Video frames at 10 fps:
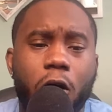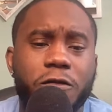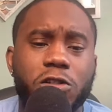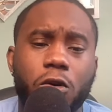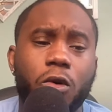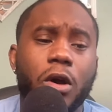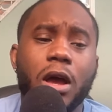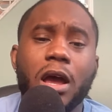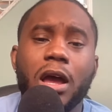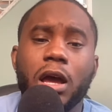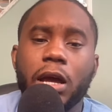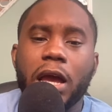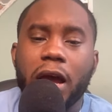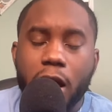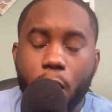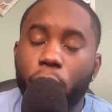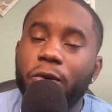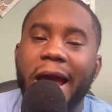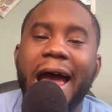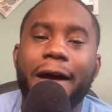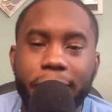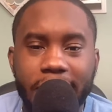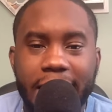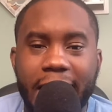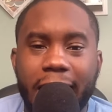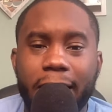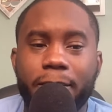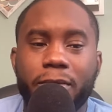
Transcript: So when you have a guy